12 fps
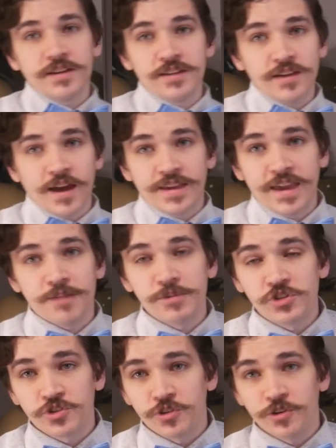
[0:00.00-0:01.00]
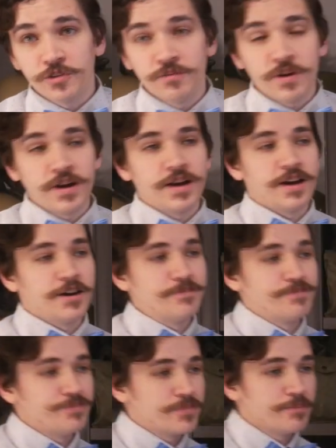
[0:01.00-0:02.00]
I can't be sure,
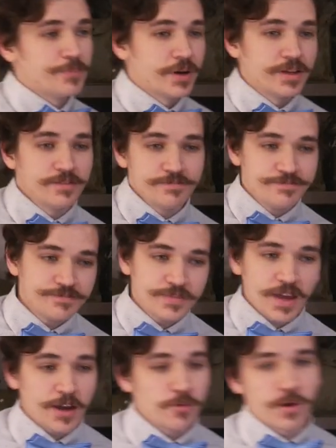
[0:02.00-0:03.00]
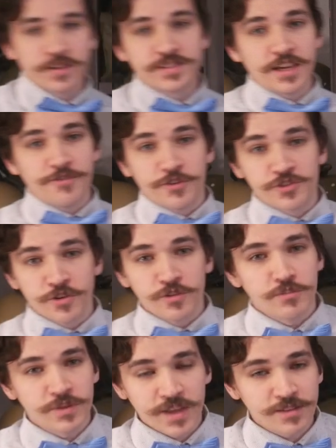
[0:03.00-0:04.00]
but I don't want to say for certain,
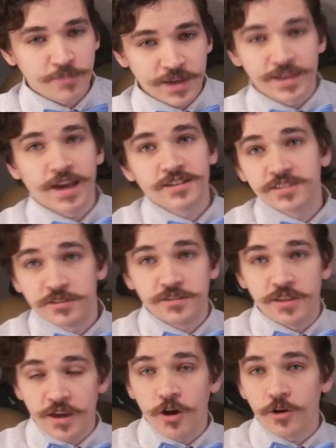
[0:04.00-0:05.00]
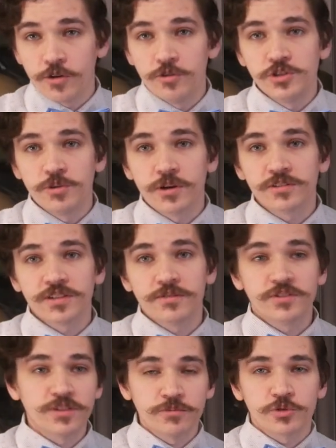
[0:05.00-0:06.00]
but that's my guess, is they are OG 107,
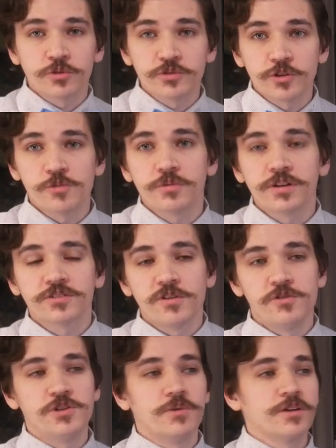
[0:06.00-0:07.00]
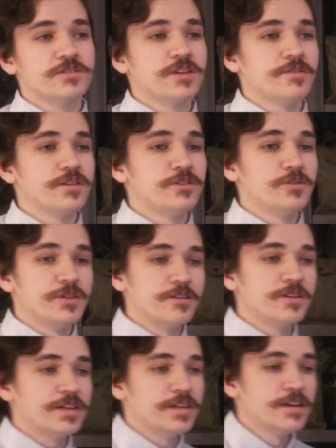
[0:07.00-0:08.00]
some sort of surplus OG 107
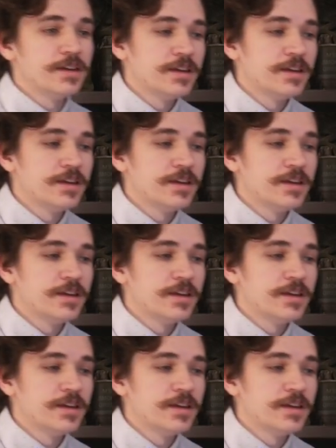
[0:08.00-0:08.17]
utility.